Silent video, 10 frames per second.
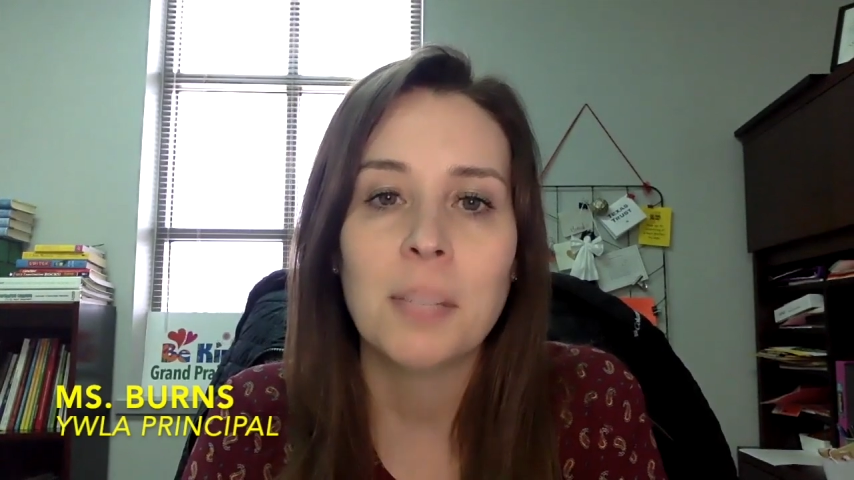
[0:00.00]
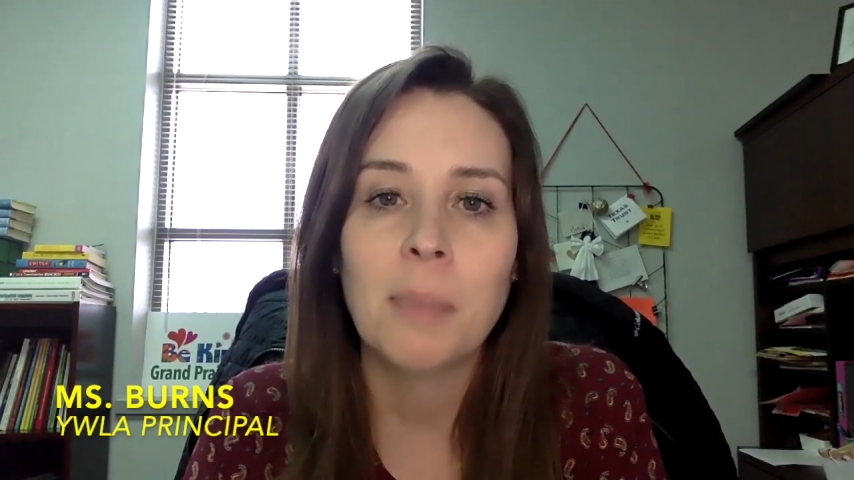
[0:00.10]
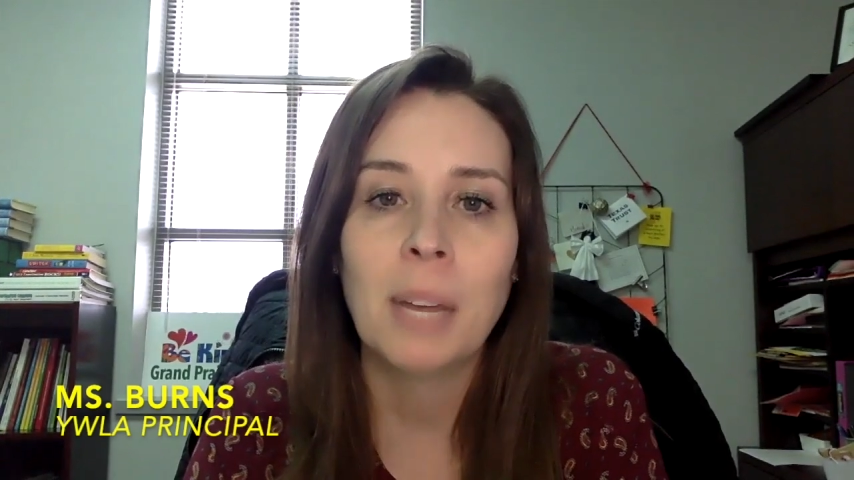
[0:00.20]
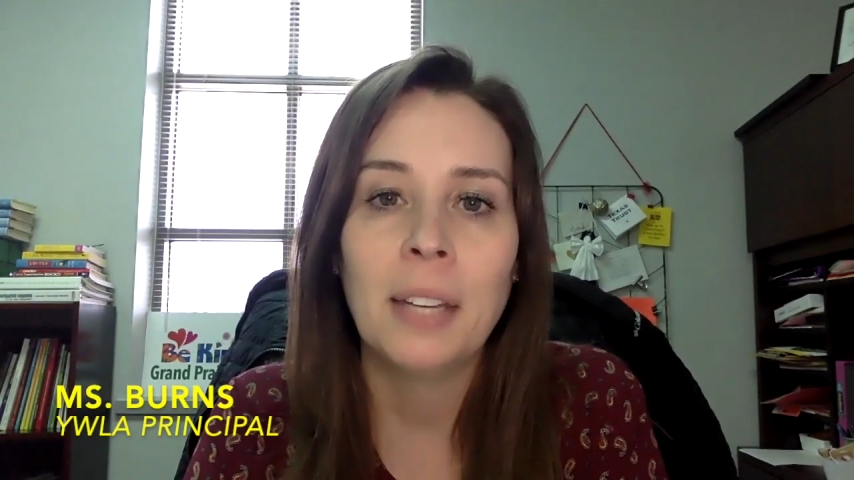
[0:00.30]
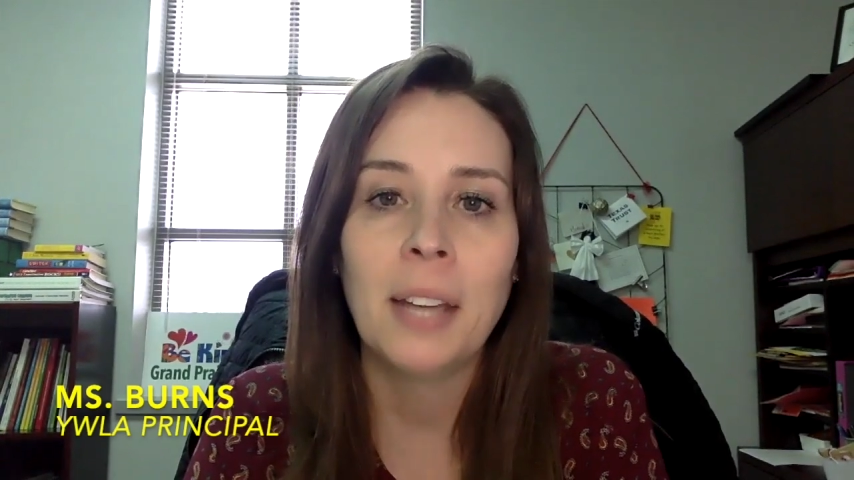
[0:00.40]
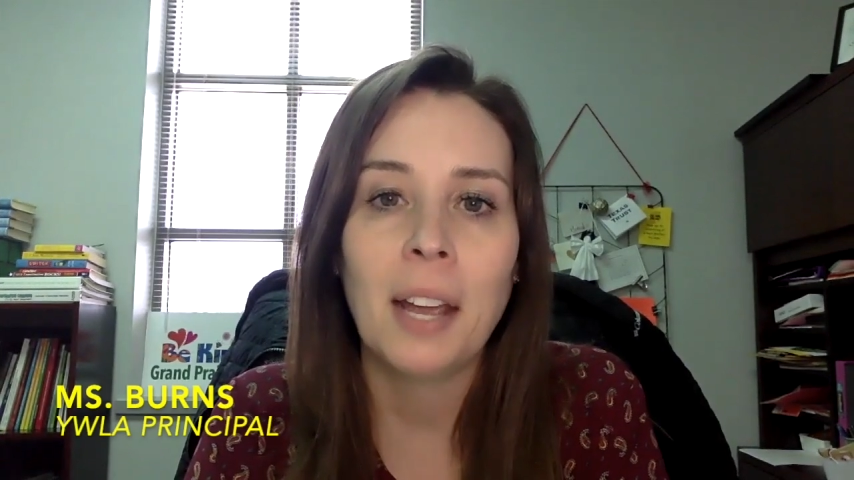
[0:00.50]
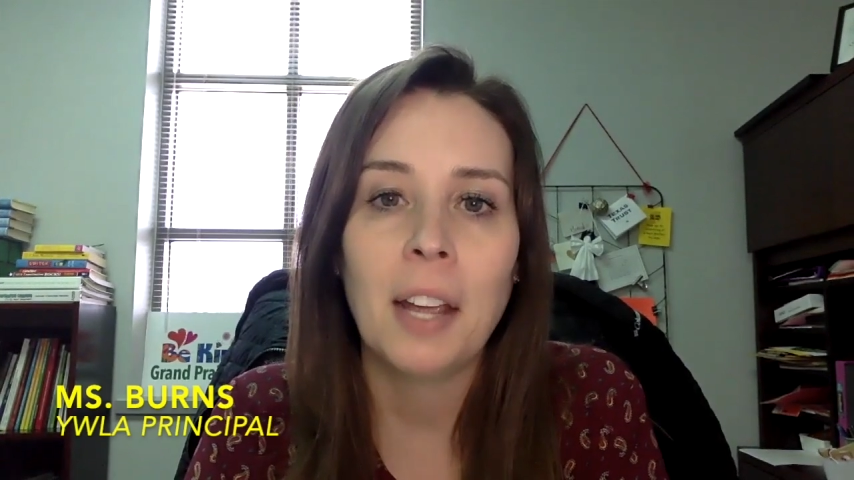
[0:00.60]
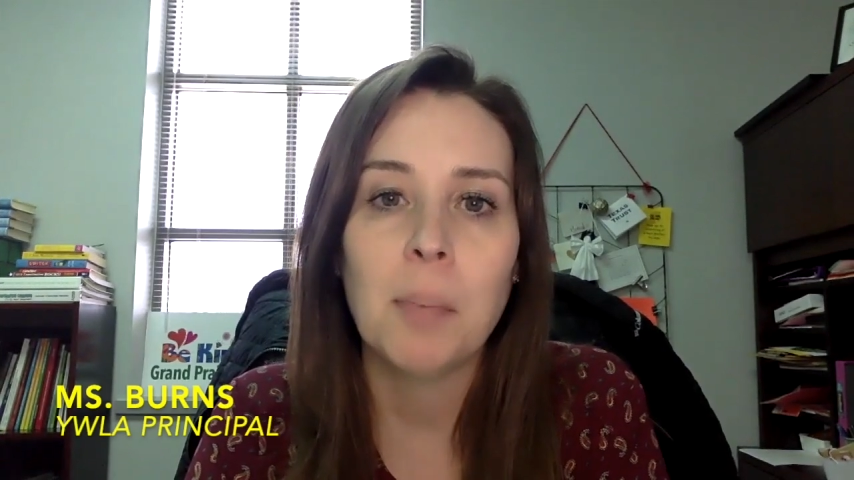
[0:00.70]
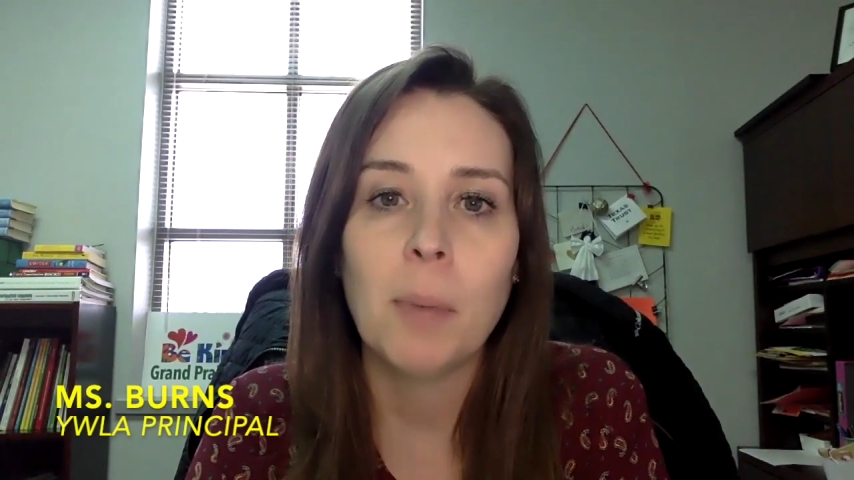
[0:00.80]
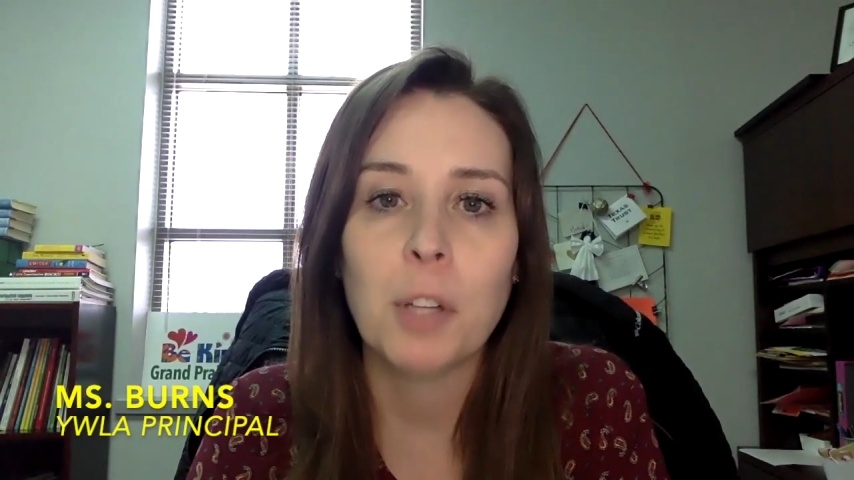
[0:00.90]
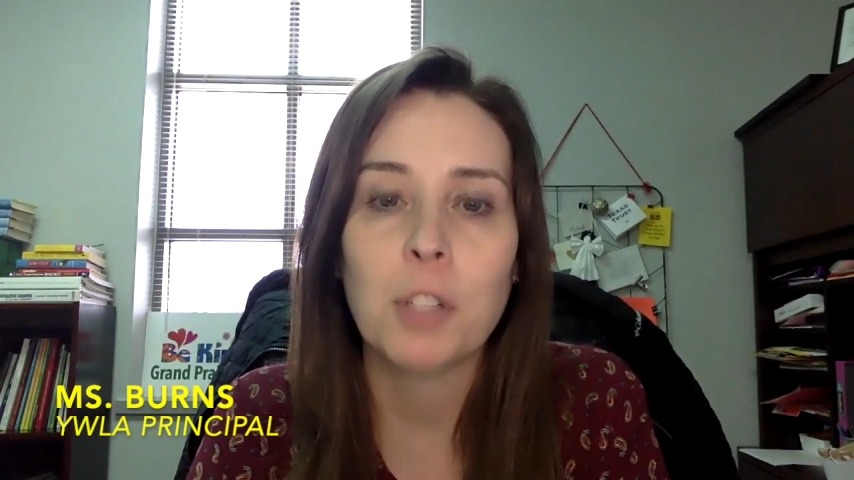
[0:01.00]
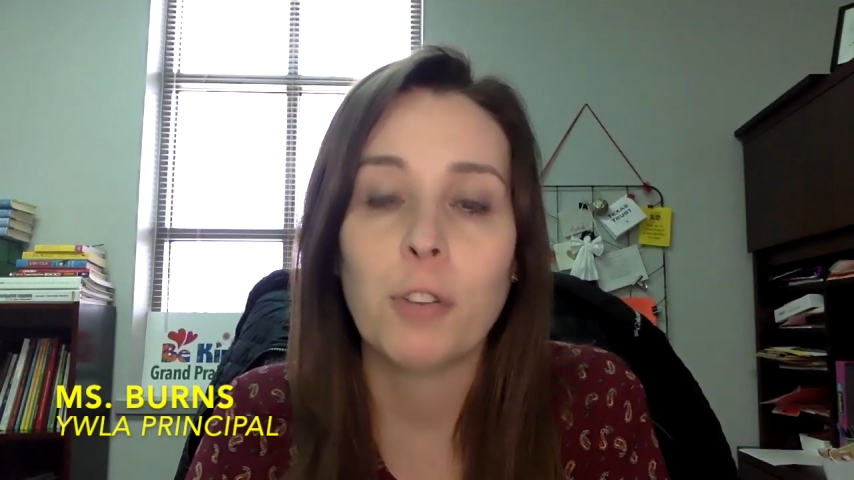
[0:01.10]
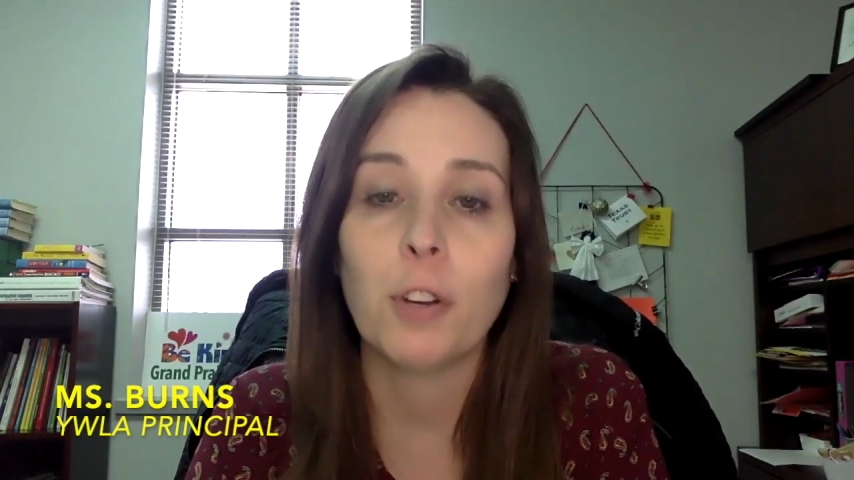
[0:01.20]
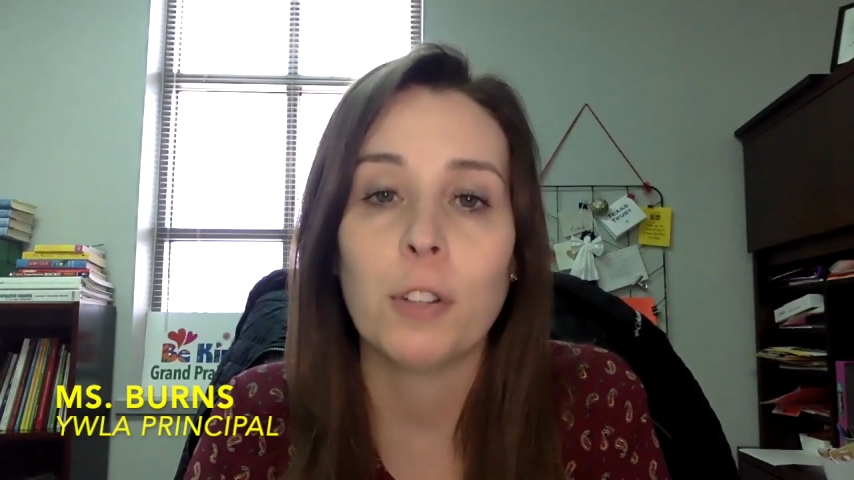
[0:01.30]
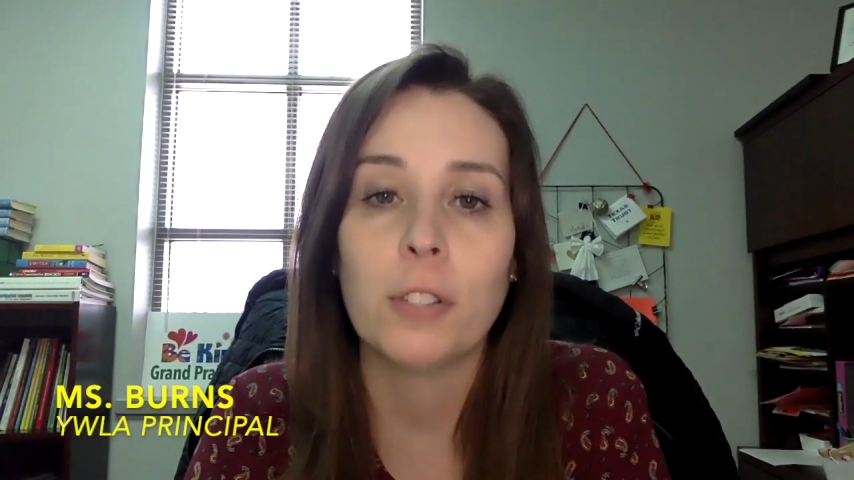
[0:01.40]
Monday, March
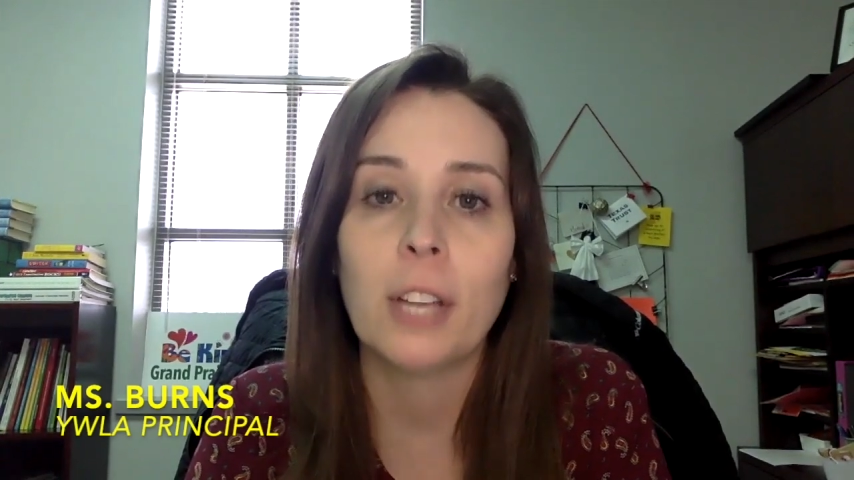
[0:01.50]
1st,